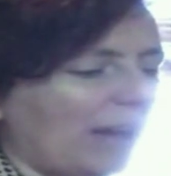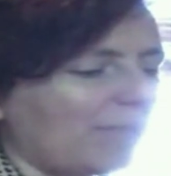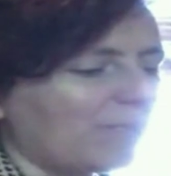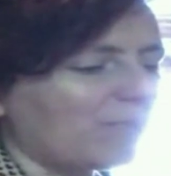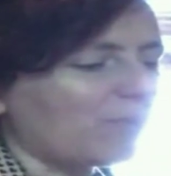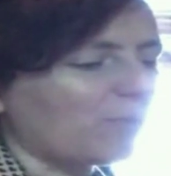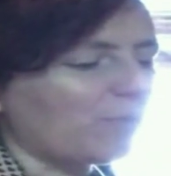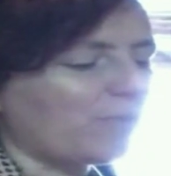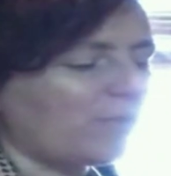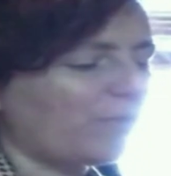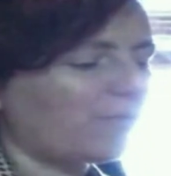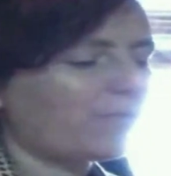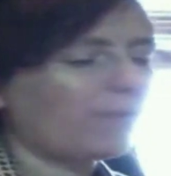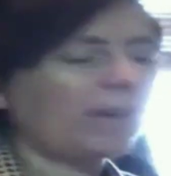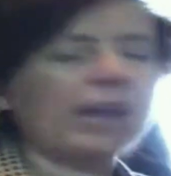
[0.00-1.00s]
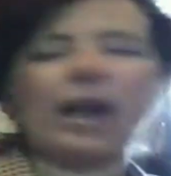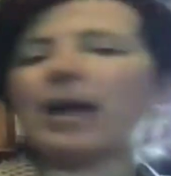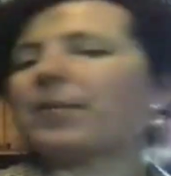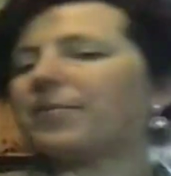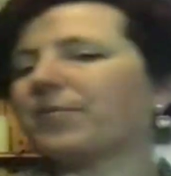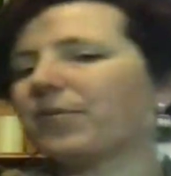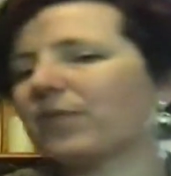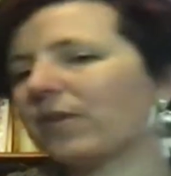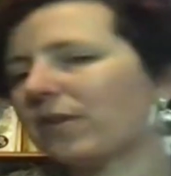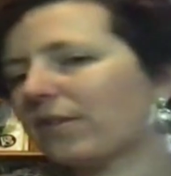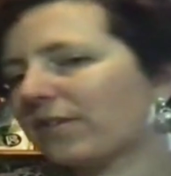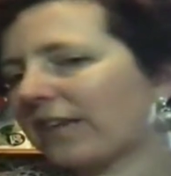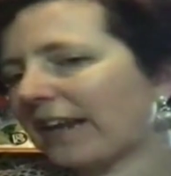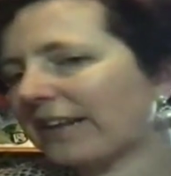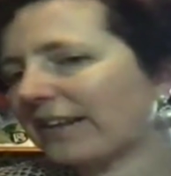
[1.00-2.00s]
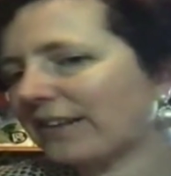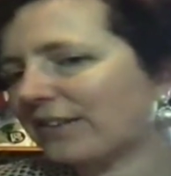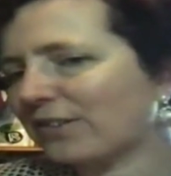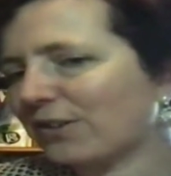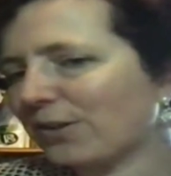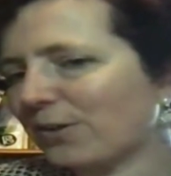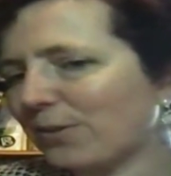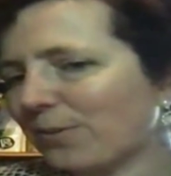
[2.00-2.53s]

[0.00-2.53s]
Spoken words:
sort of tending to